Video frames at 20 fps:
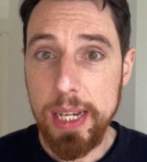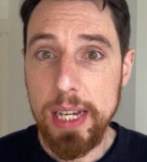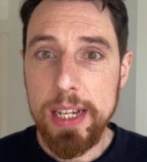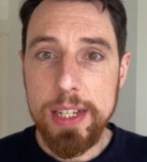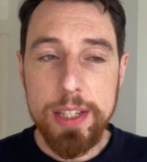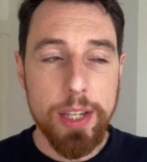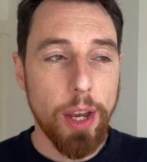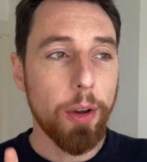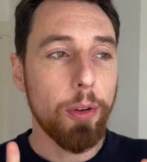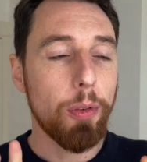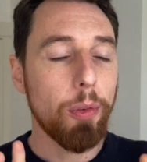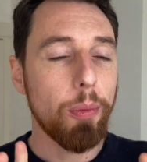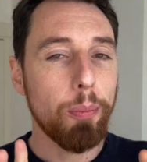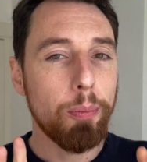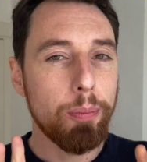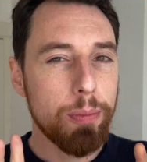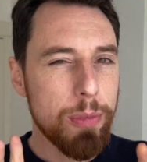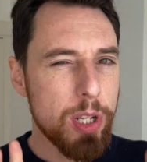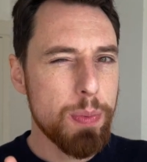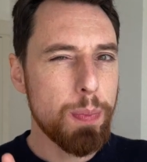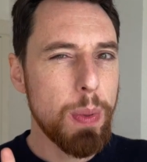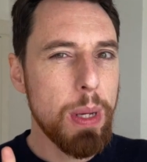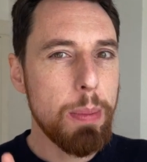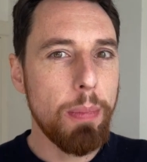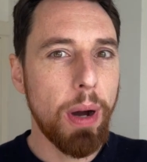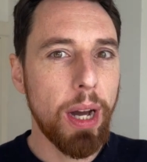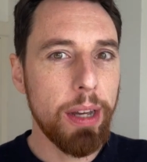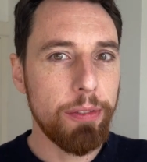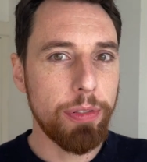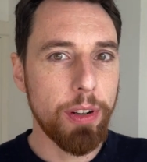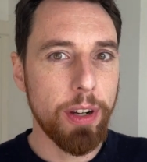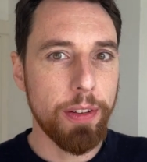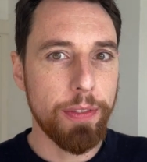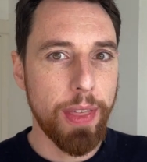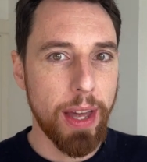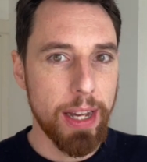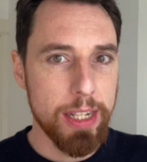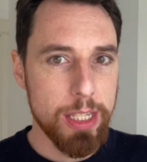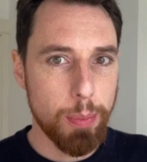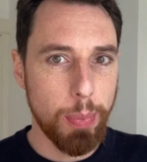So just be mindful of
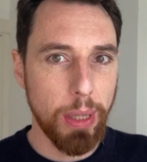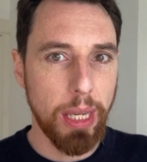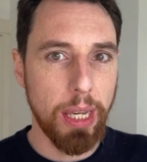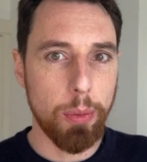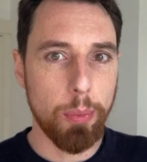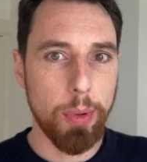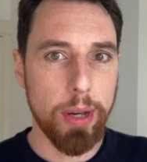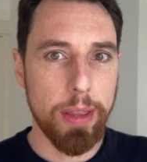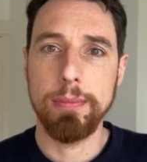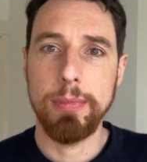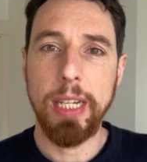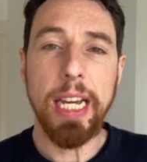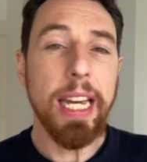that to begin with.